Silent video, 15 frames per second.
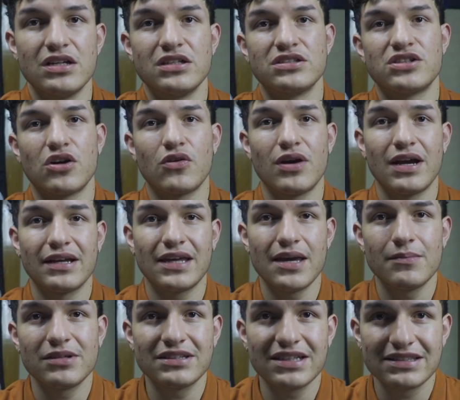So I
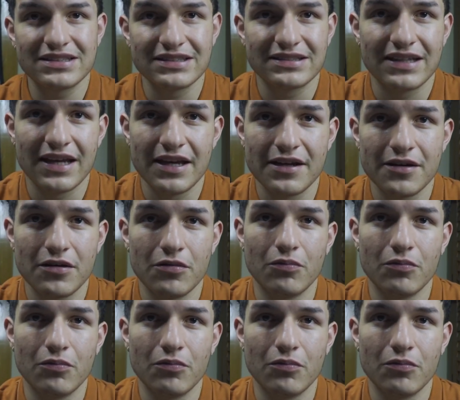came to Texas State,